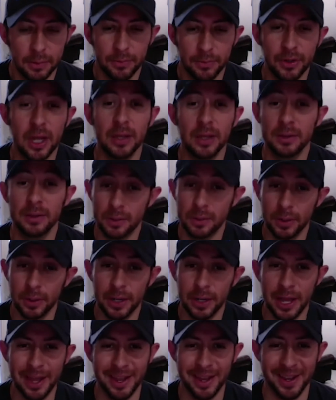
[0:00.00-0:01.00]
you're not used to
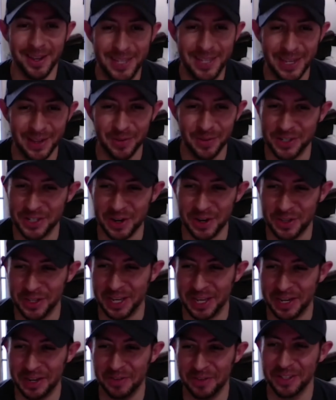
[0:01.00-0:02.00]
it, which I don't
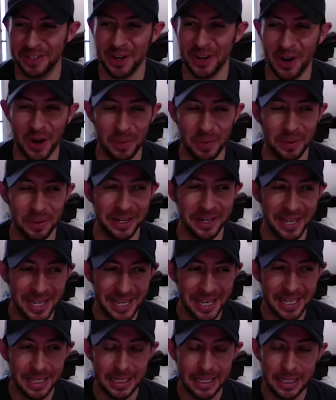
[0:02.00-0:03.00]
think any of us are, but
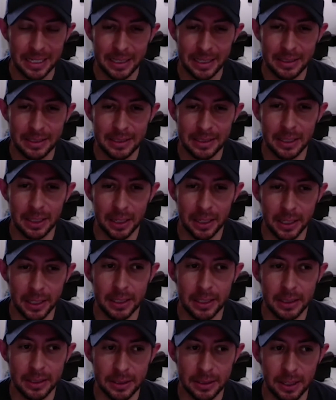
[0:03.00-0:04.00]
it's uh,
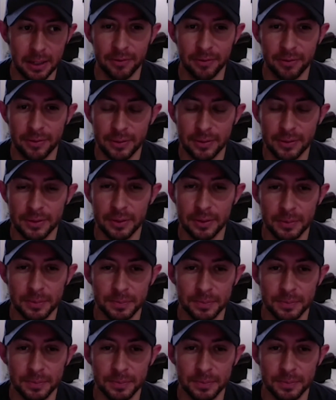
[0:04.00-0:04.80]
it's tough. So